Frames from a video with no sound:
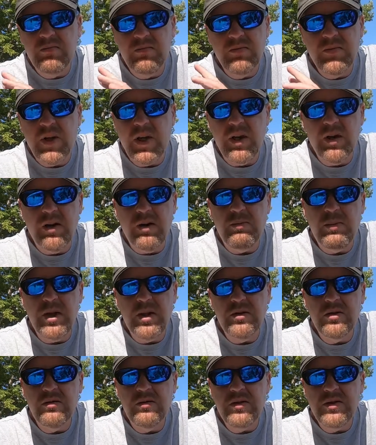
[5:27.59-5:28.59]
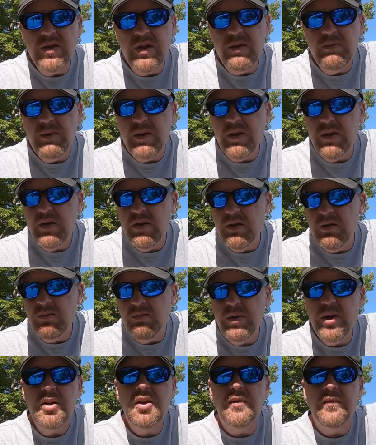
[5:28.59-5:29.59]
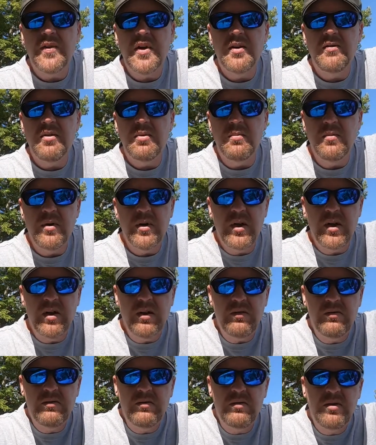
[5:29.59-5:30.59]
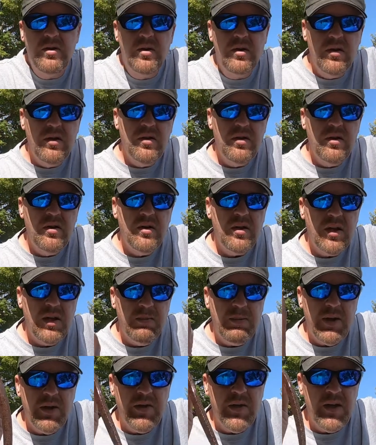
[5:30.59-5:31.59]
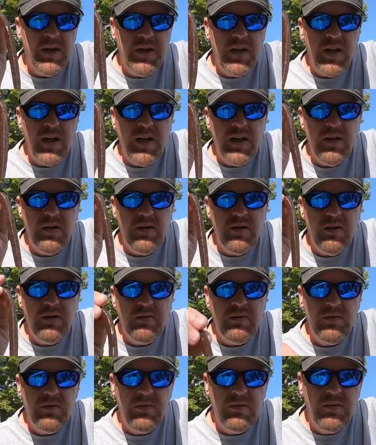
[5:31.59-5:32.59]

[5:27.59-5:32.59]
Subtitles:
they all about do the same thing. Pick your favorite one out, keep that thing tied on.